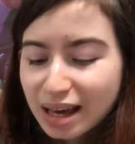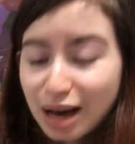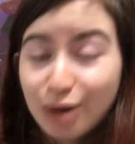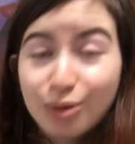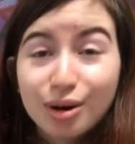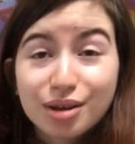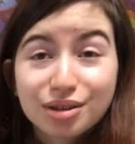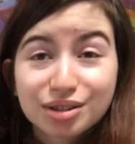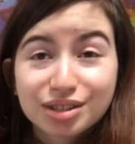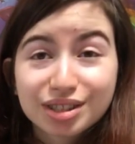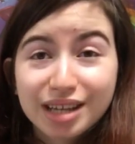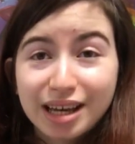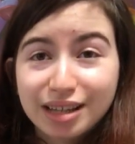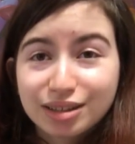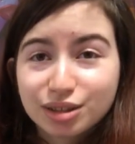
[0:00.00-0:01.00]
How others
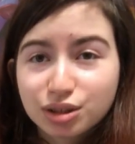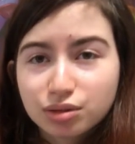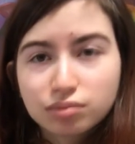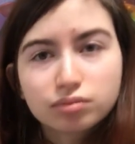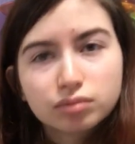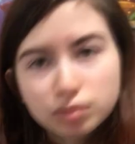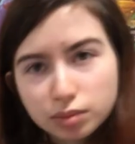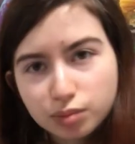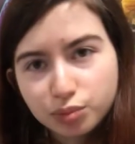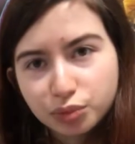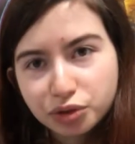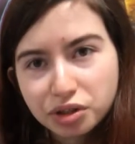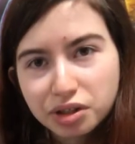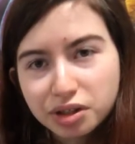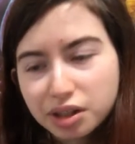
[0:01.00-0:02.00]
sketch.
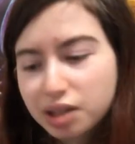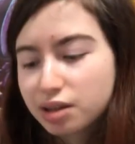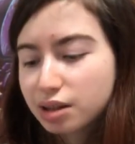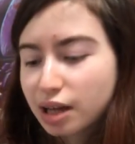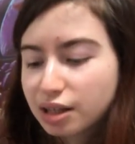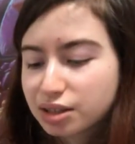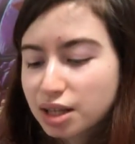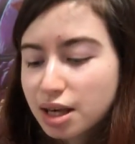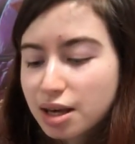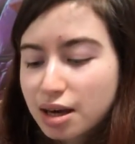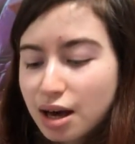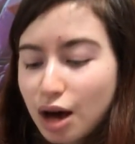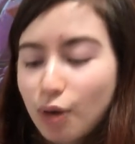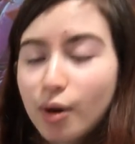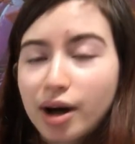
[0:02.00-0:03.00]
Pretty clean, nice.
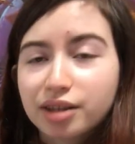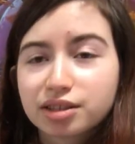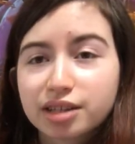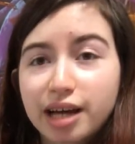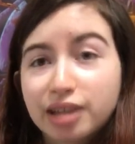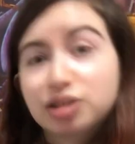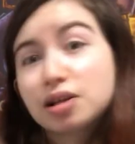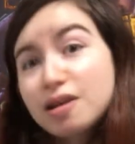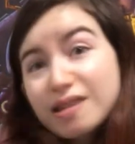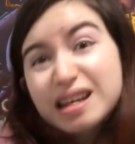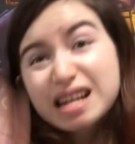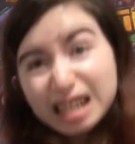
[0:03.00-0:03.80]
How I sketch.